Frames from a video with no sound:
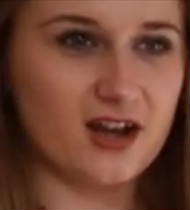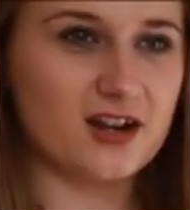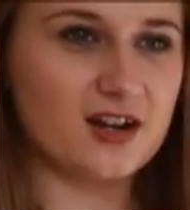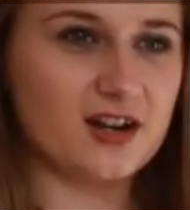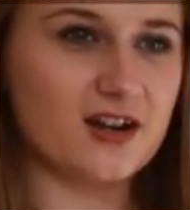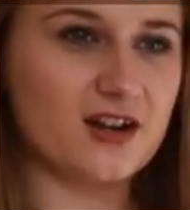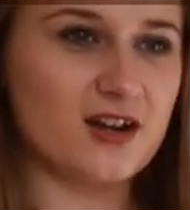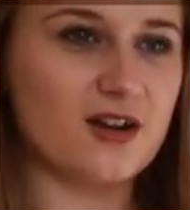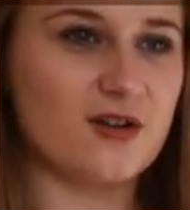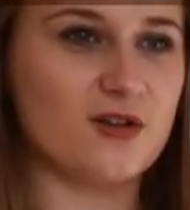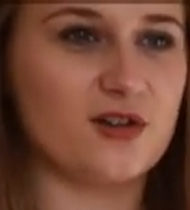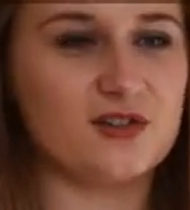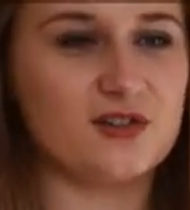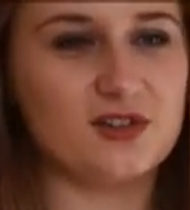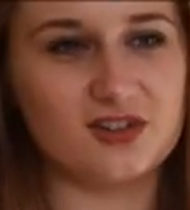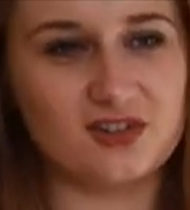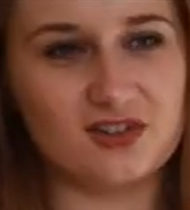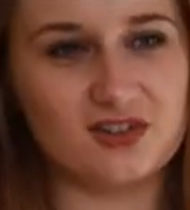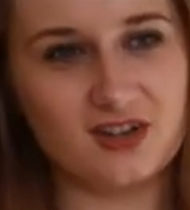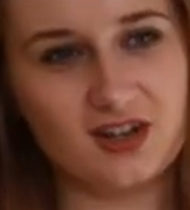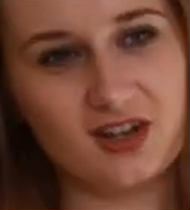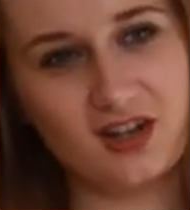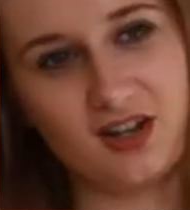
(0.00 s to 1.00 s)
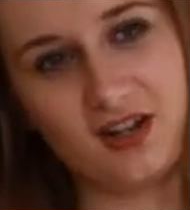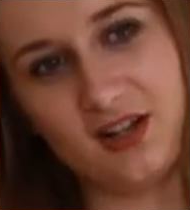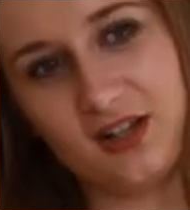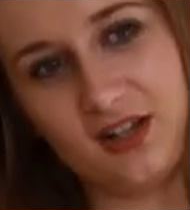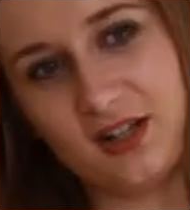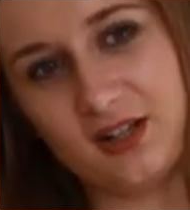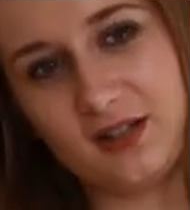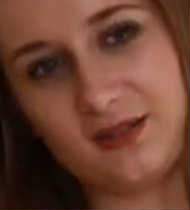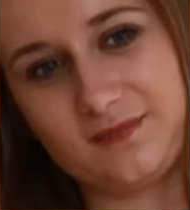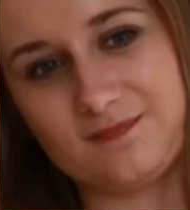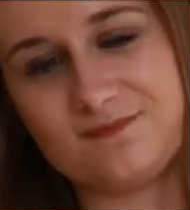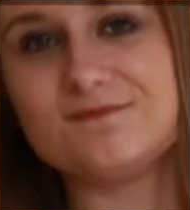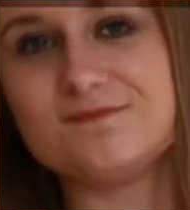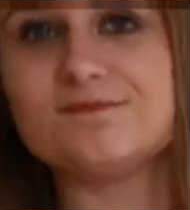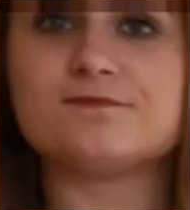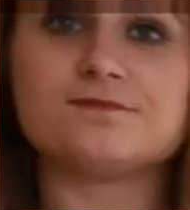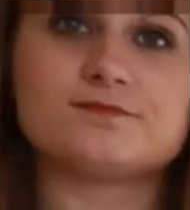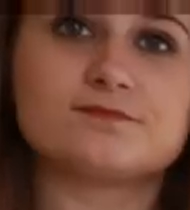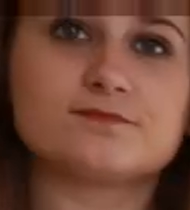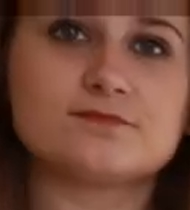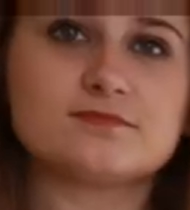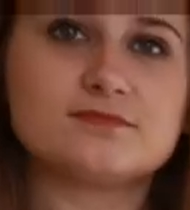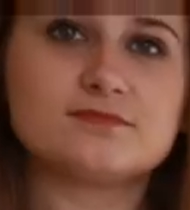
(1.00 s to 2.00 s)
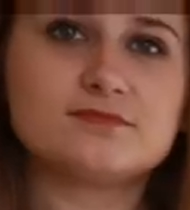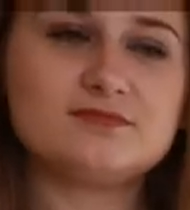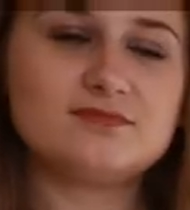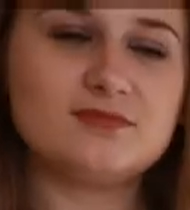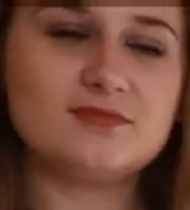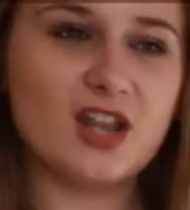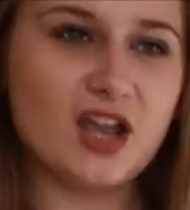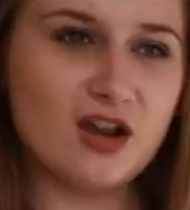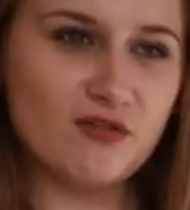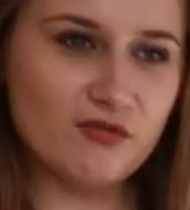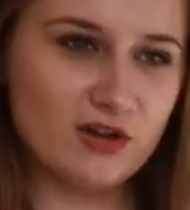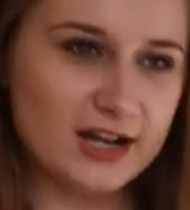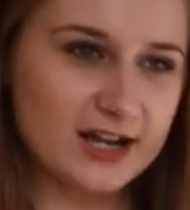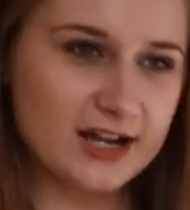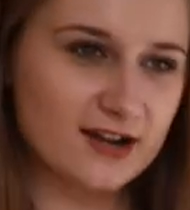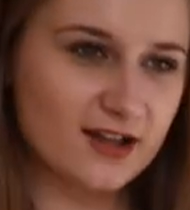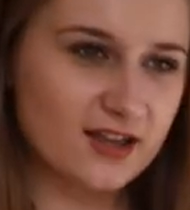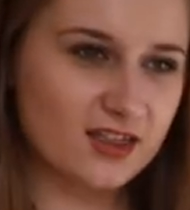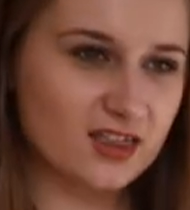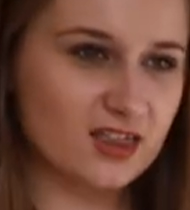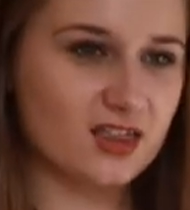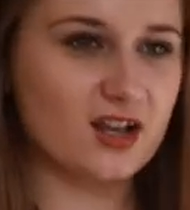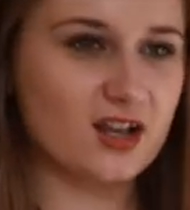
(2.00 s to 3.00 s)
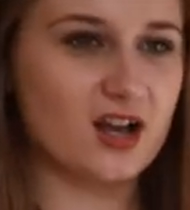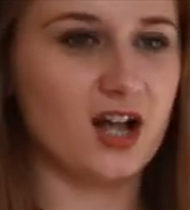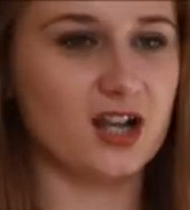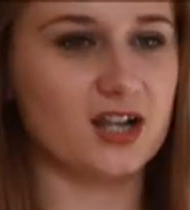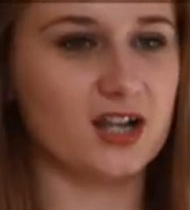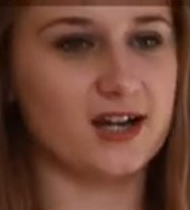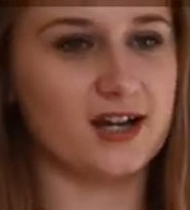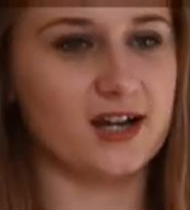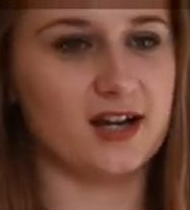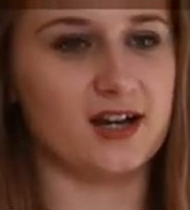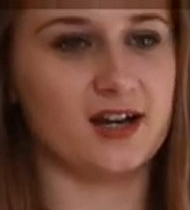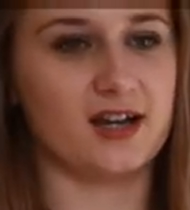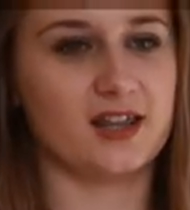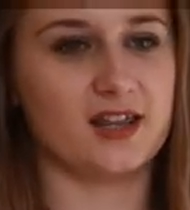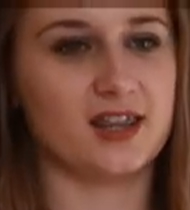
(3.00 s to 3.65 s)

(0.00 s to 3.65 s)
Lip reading: I don't know, I really like the colour.